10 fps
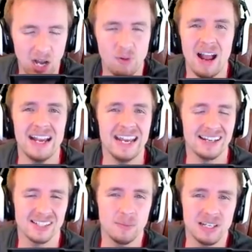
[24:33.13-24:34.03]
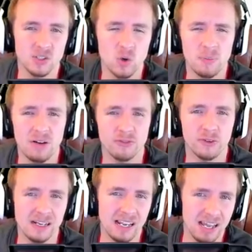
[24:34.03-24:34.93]
Alright, next up, let's talk about
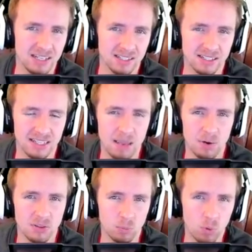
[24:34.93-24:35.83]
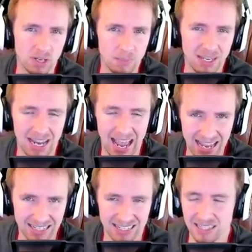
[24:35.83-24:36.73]
Frontlines, a game mode that Wargaming
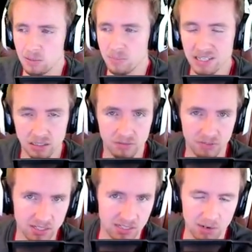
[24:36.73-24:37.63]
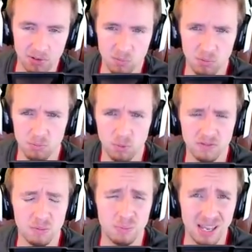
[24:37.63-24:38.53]
added in the middle of this year, and it's probably one
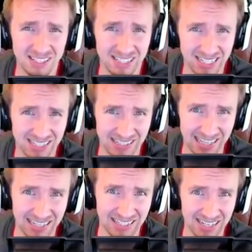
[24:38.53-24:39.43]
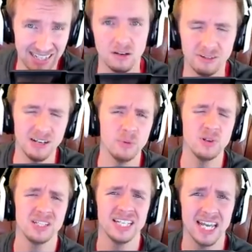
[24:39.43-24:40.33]
of the best things that they did. For anyone
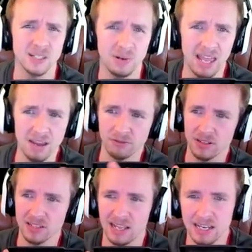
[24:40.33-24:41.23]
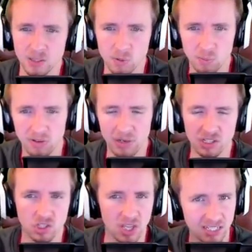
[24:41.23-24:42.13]
who didn't get to play it, Frontlines was pretty
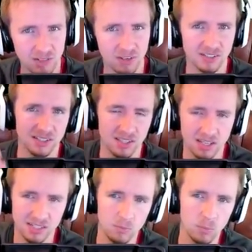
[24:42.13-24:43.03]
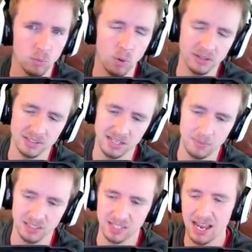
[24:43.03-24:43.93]
much 30 versus 30 with one team
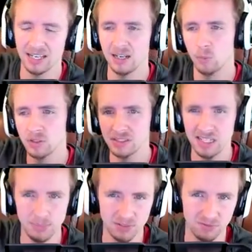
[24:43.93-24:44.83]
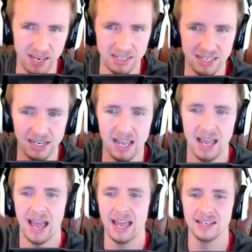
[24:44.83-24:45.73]
attacking, one team defending,
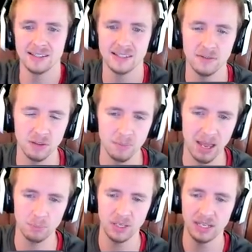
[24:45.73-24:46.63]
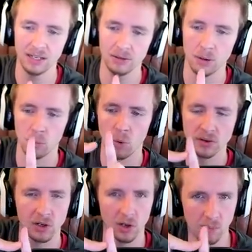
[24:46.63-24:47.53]
and instead of the map being one
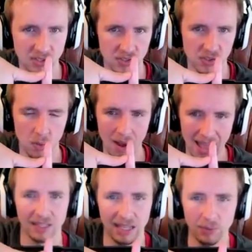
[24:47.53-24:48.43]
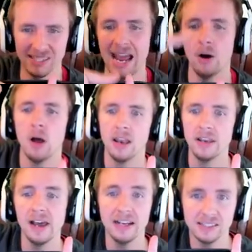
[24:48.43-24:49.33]
kilometer squared, it was now
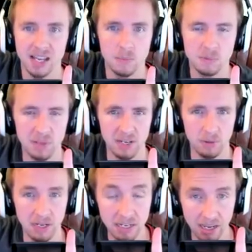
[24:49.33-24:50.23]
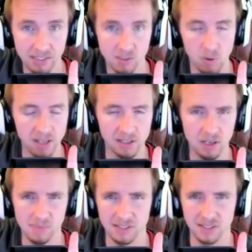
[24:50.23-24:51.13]
nine times bigger at nine square
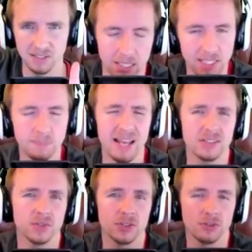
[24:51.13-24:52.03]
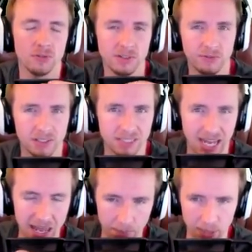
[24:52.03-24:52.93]
kilometers. These battles truly felt
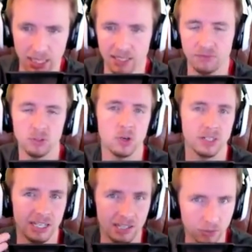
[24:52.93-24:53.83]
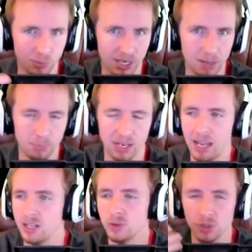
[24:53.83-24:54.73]
epic. If you got killed by a player,
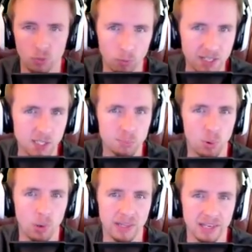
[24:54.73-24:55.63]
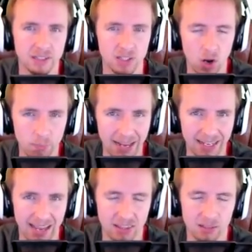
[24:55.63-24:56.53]
you could respawn and then go back
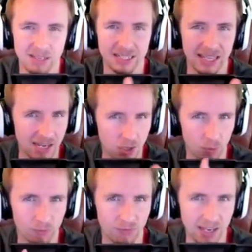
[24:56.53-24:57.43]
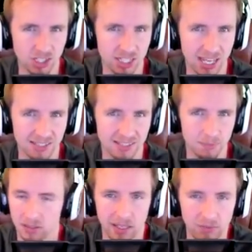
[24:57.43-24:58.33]
at them and get your revenge against
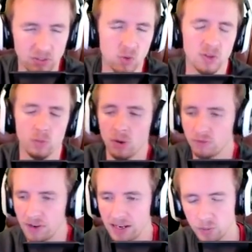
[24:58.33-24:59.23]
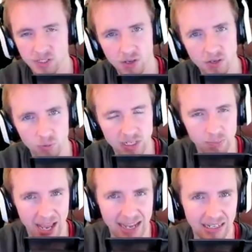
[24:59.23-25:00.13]
them. If you saw that one flank was going really
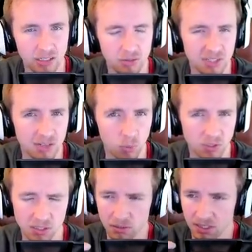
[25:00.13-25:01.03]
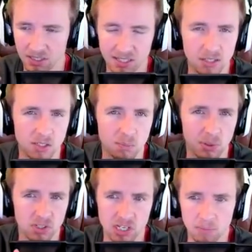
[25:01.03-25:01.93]
badly and you didn't want to continue to
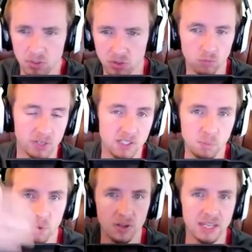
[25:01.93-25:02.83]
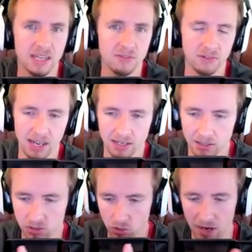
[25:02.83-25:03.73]
push it, you could respawn on the other flank flank
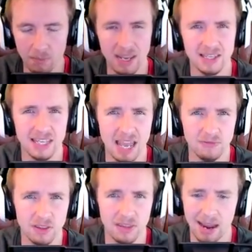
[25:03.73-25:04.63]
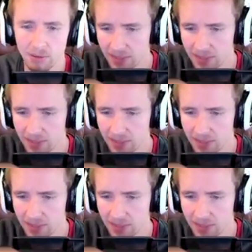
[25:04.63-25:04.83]
and try and make the effort there and